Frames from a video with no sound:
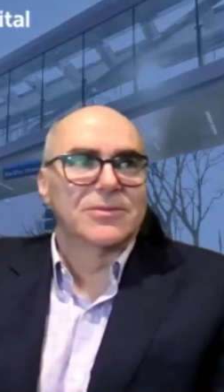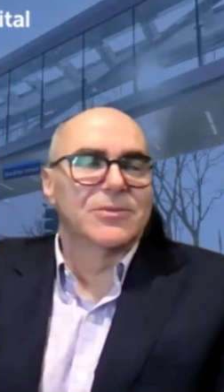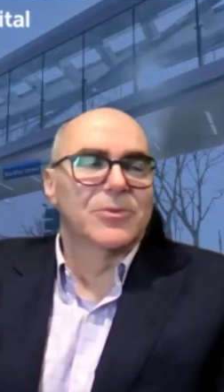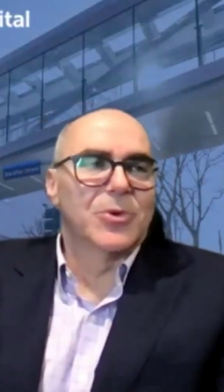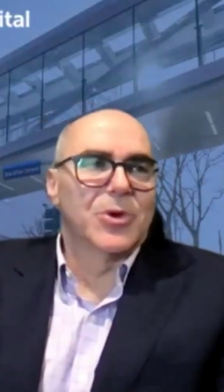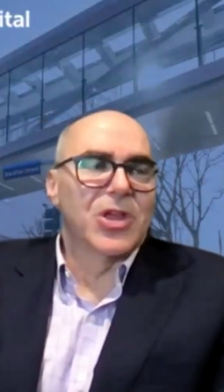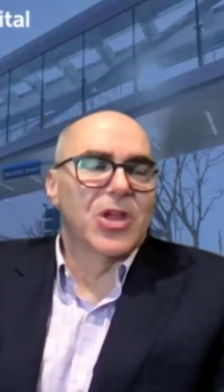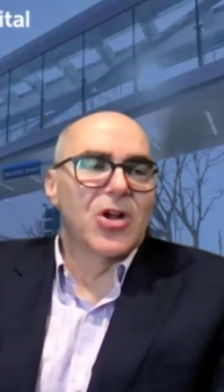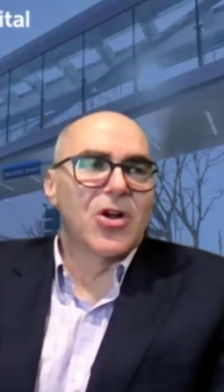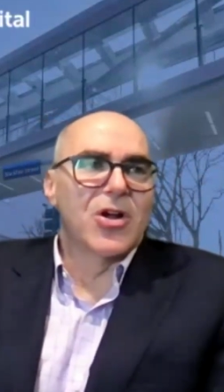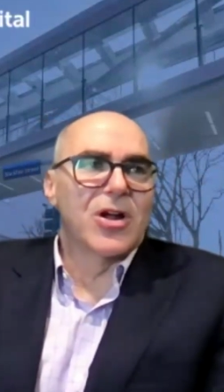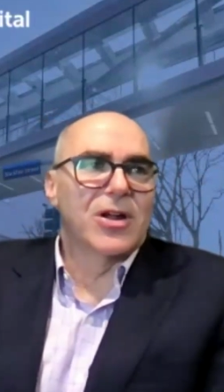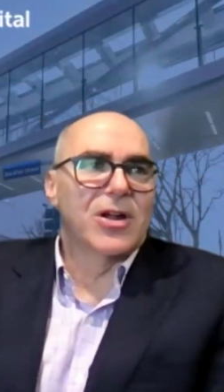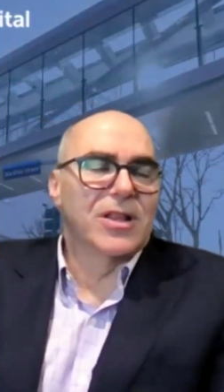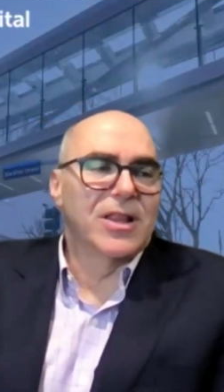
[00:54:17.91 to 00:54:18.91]
where they
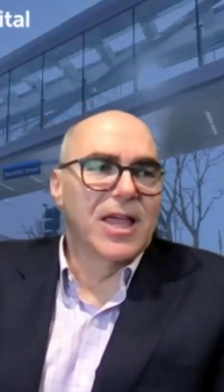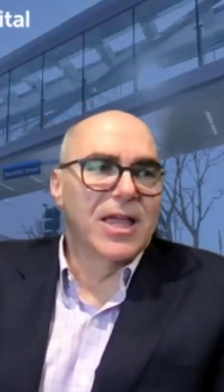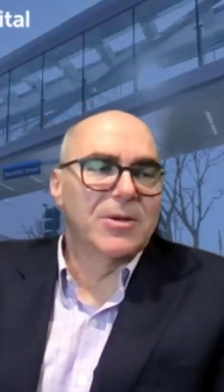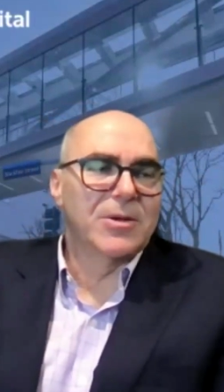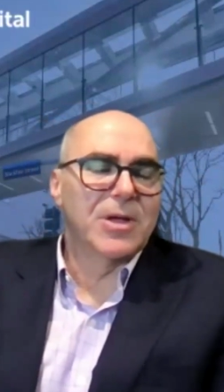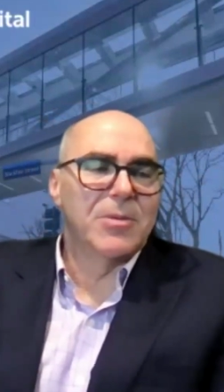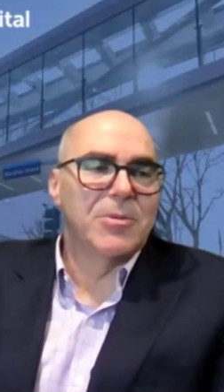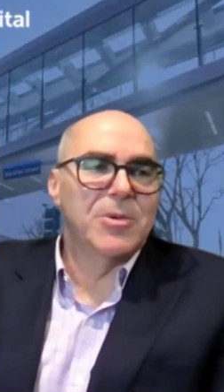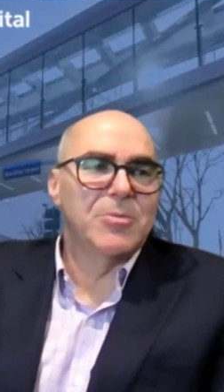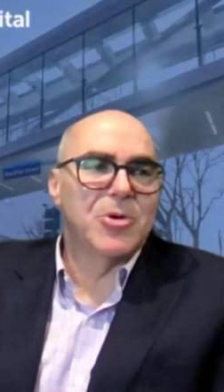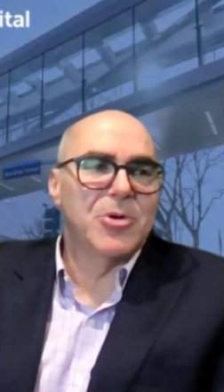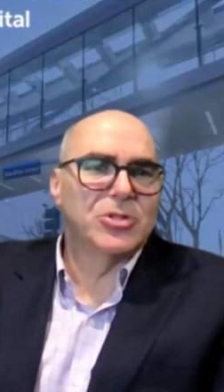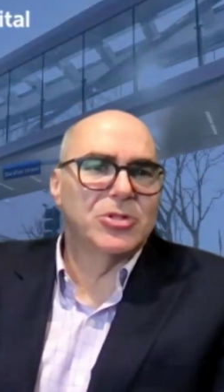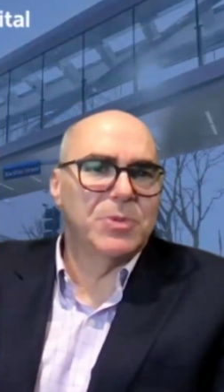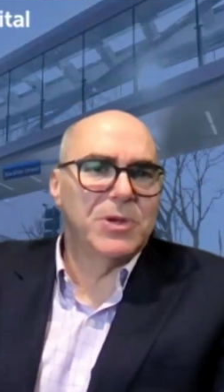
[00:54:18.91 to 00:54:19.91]
are and the like, I mean,
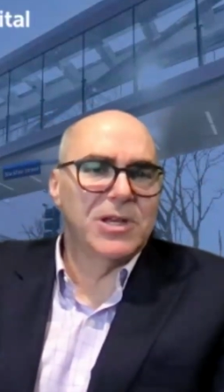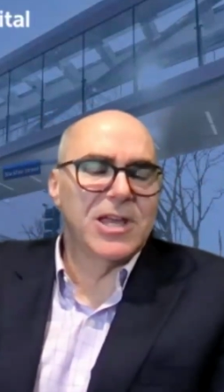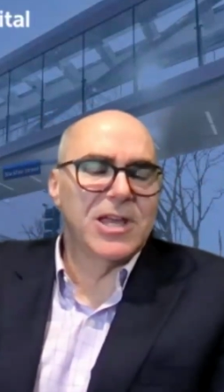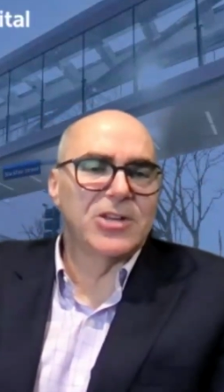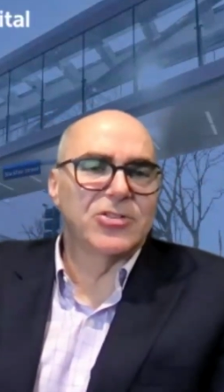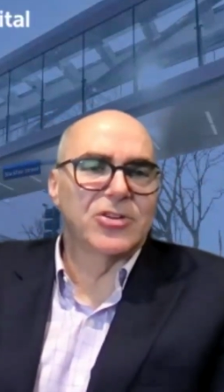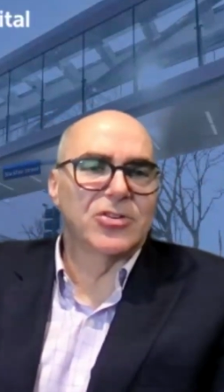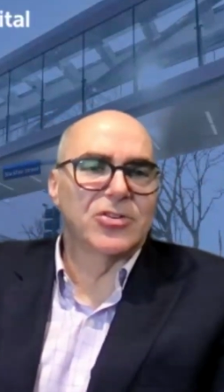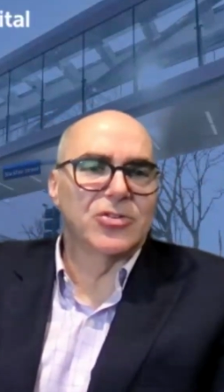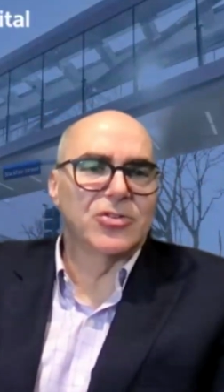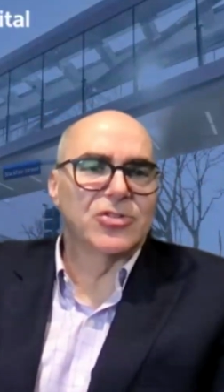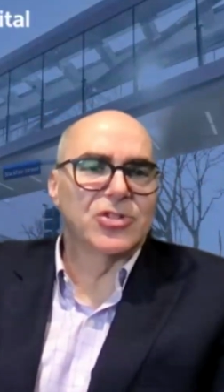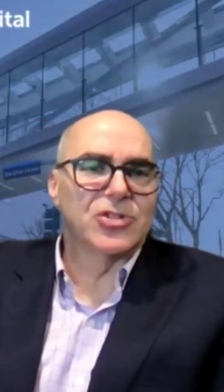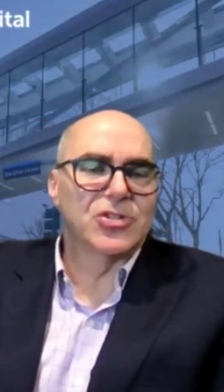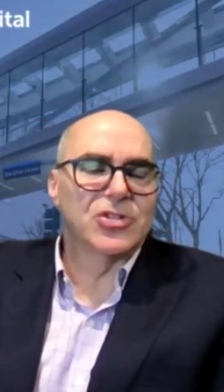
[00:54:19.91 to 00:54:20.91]
most pediatric
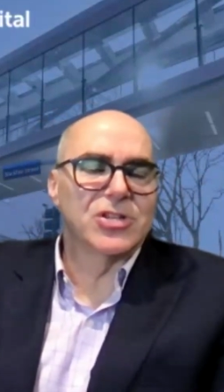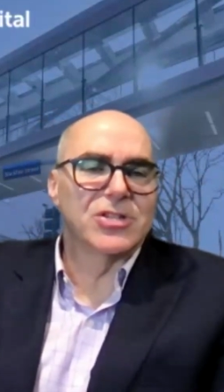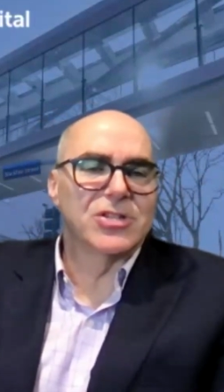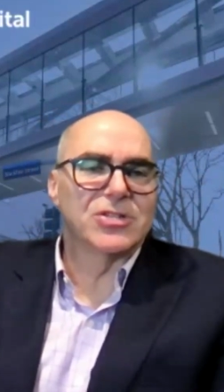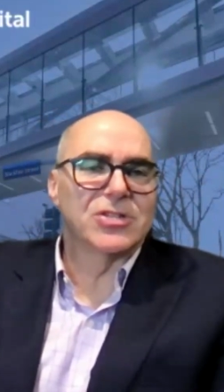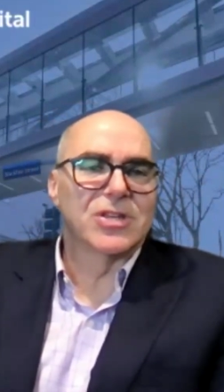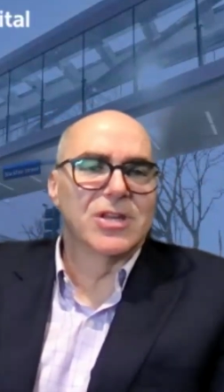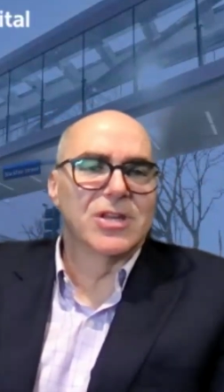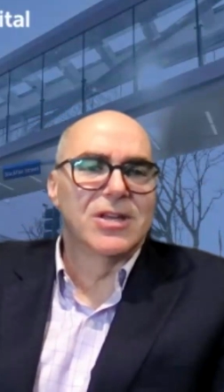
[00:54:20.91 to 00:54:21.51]
neurosurgeons